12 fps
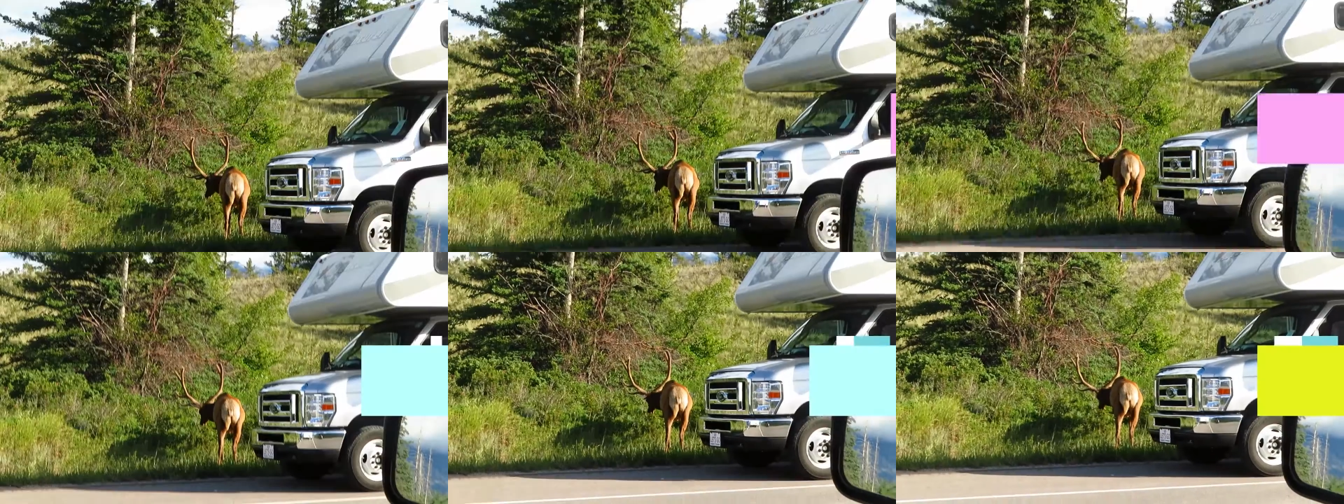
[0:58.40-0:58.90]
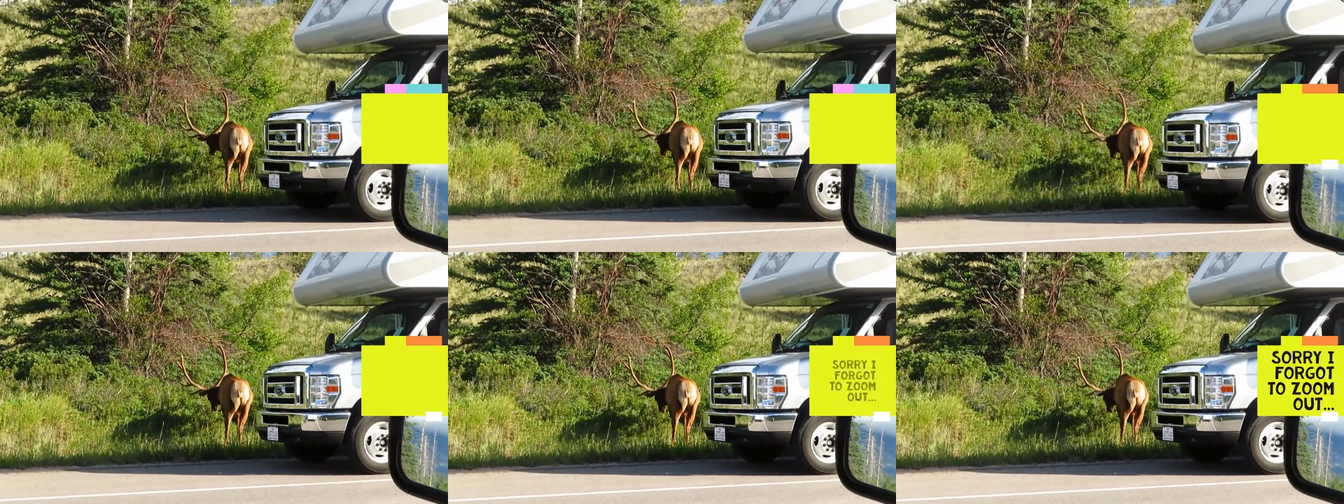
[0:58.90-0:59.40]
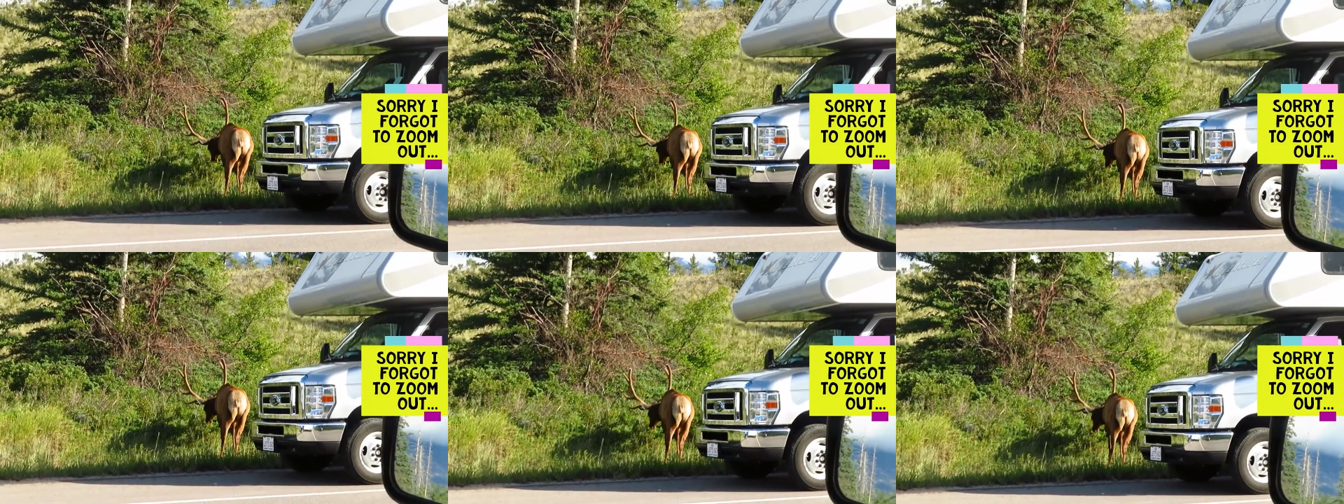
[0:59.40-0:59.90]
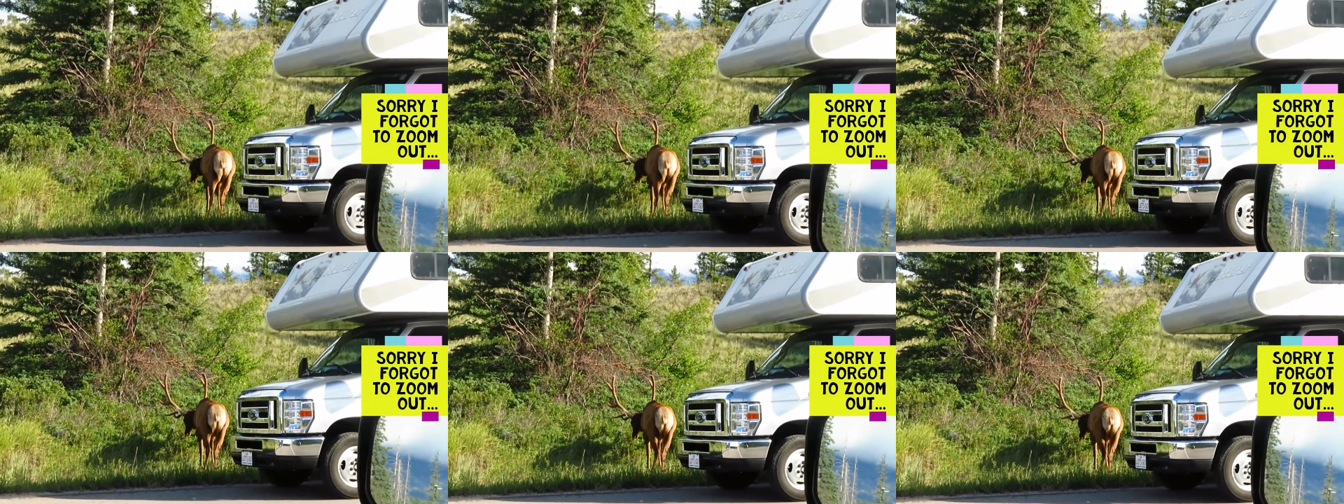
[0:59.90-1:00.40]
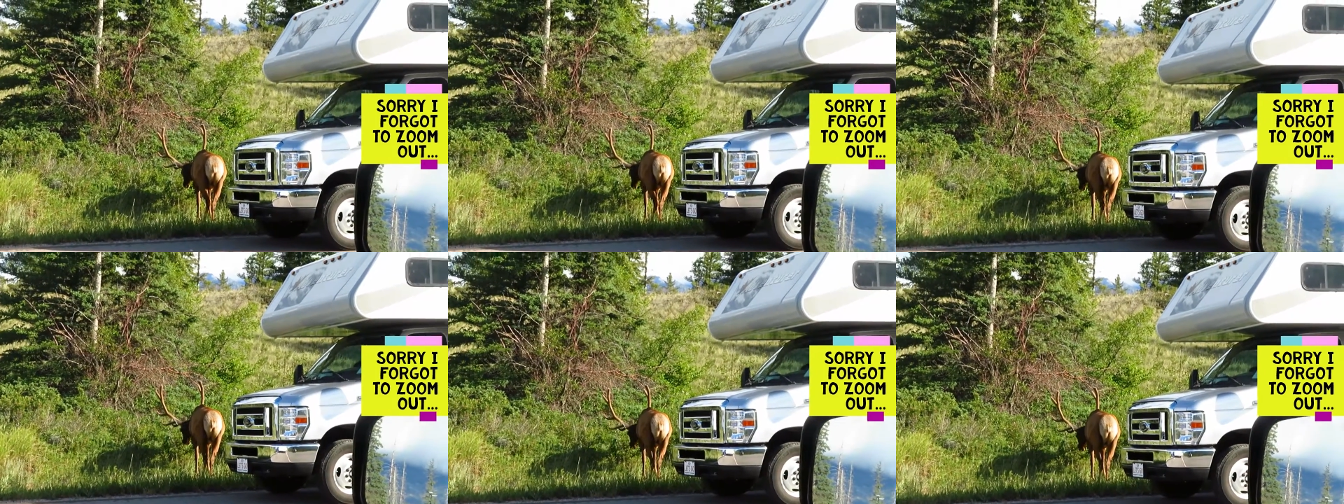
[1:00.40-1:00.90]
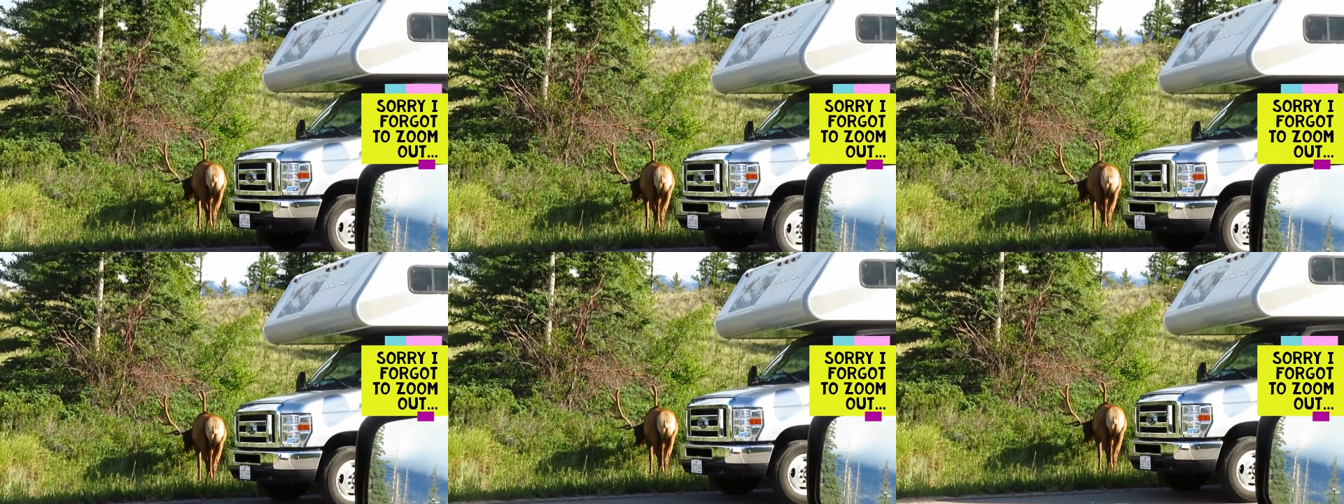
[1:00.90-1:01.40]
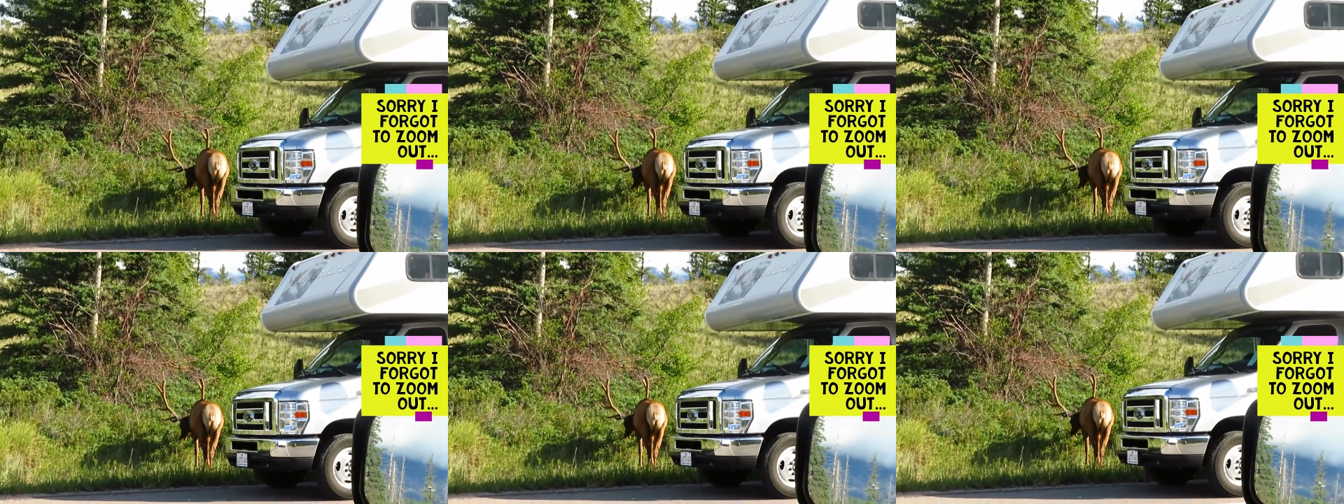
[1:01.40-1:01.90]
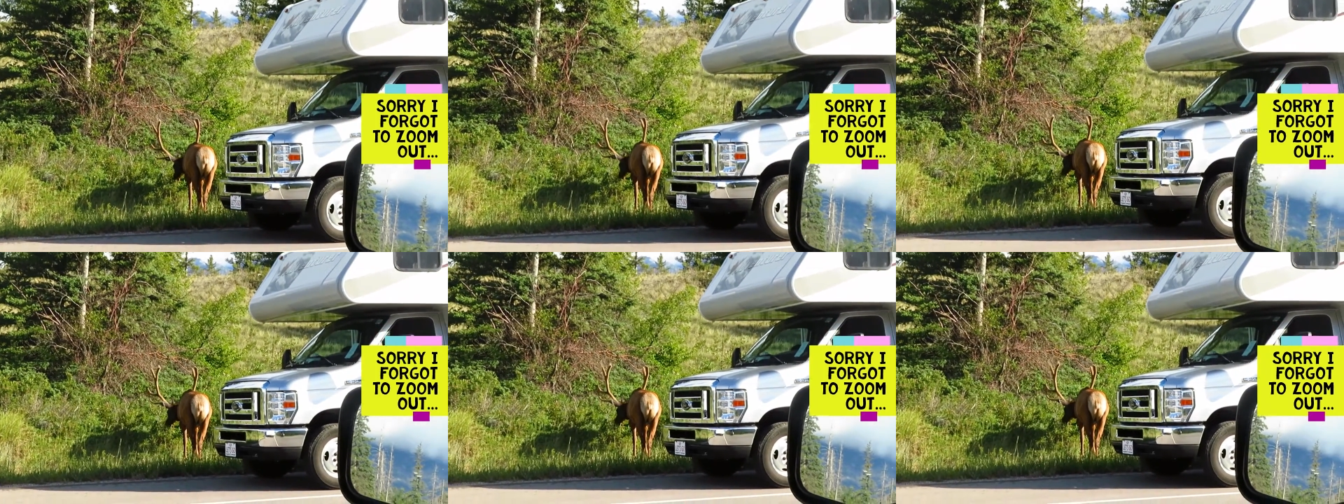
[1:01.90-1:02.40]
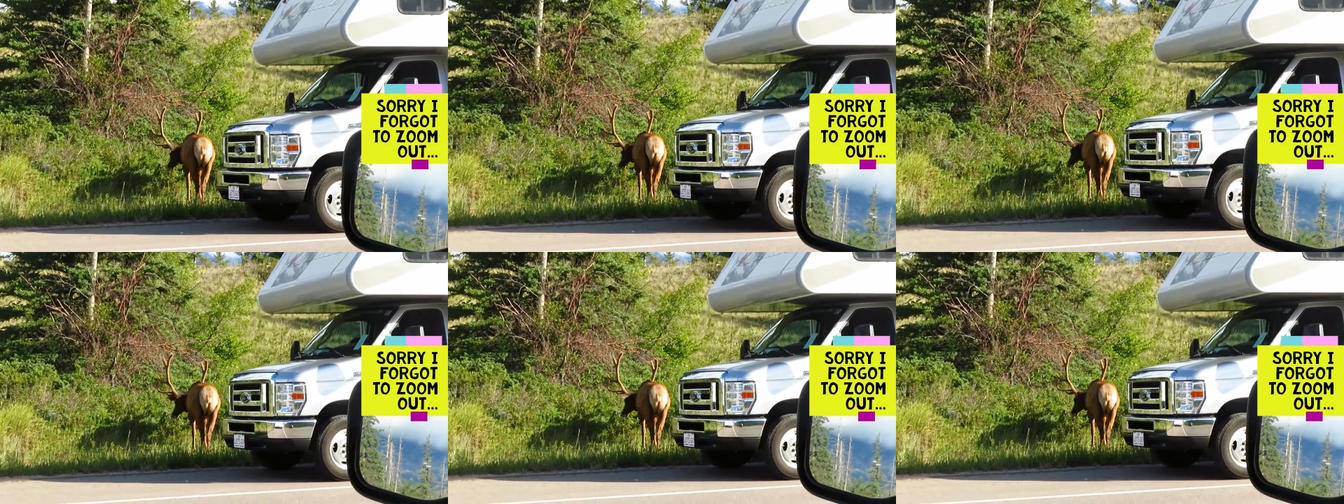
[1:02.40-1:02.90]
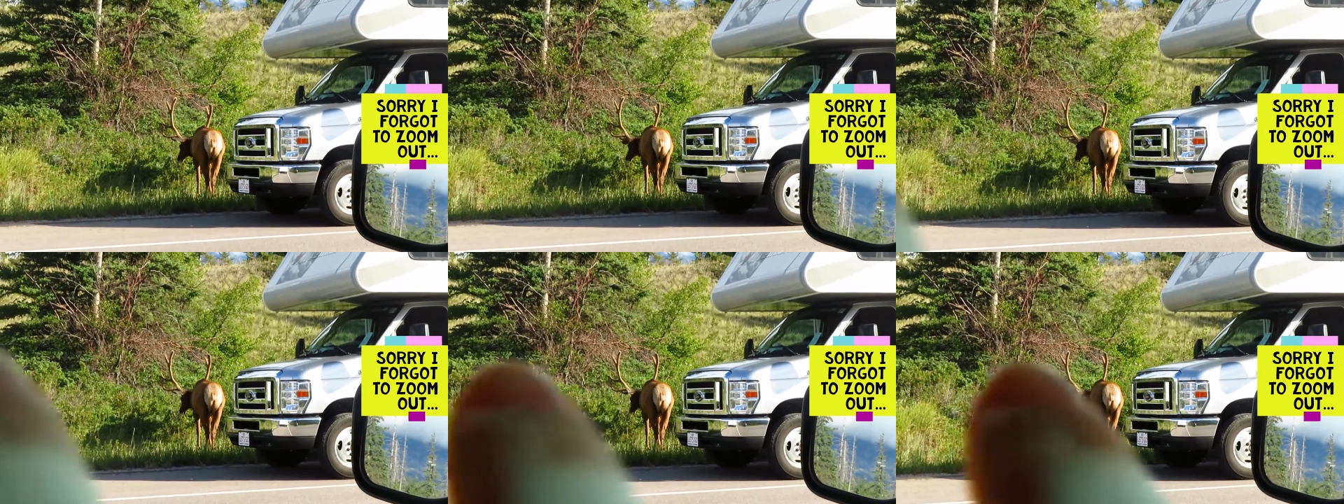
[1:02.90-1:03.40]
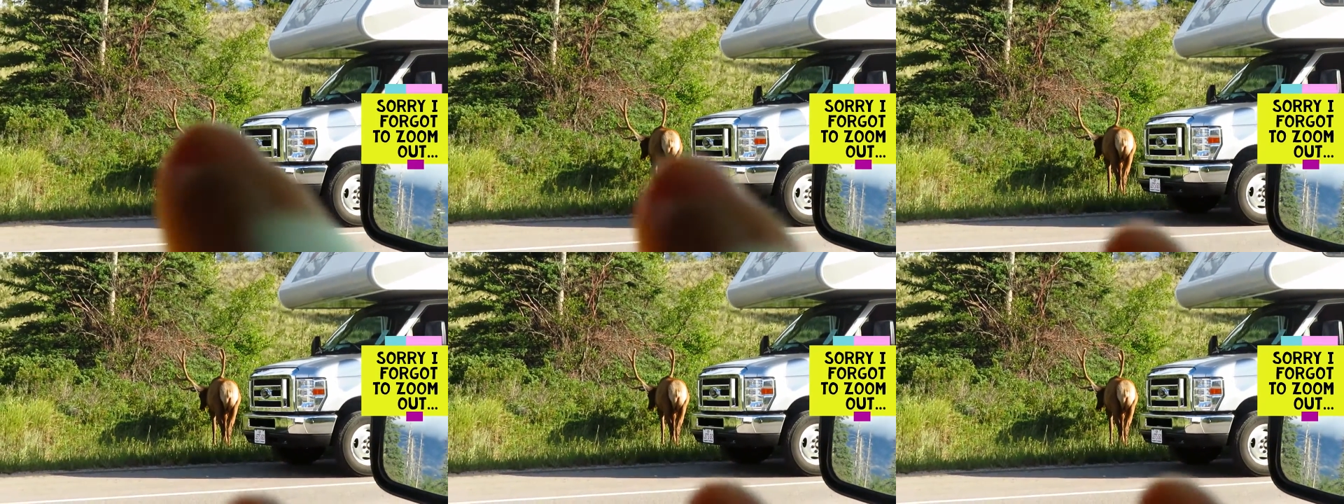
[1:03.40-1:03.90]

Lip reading: Nobody's mouth can be seen.